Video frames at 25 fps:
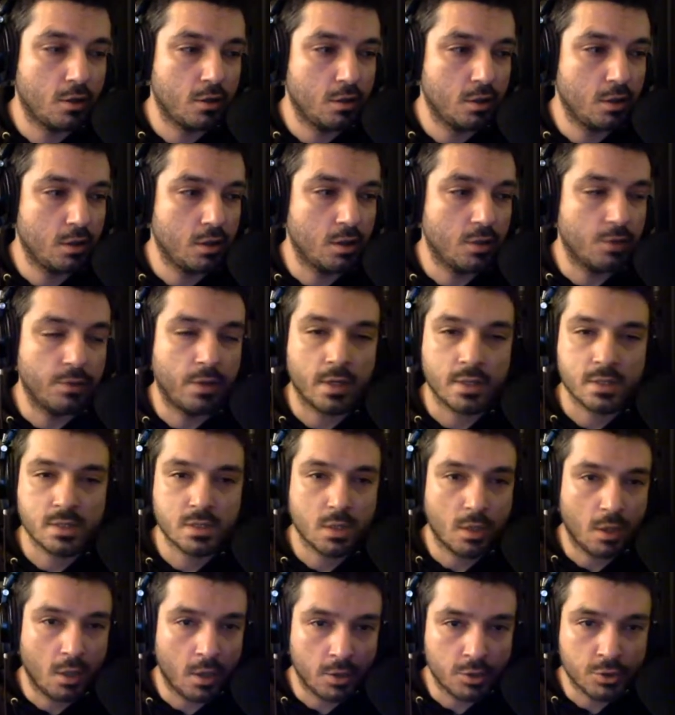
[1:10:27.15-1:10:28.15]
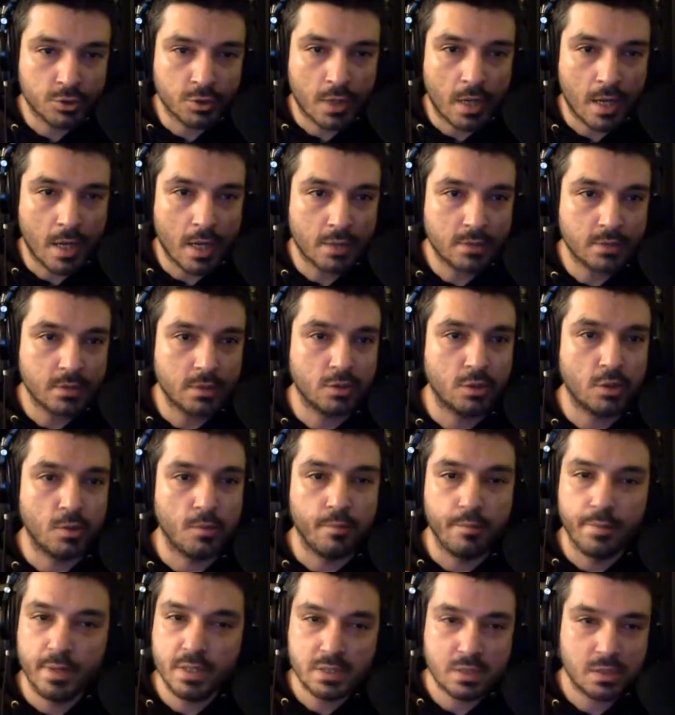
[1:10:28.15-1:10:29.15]
next contract and their
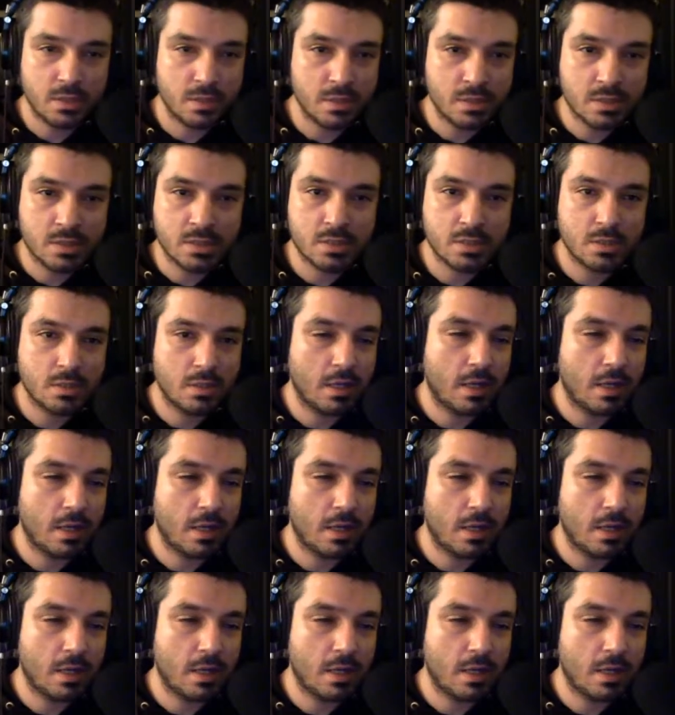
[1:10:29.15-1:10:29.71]
business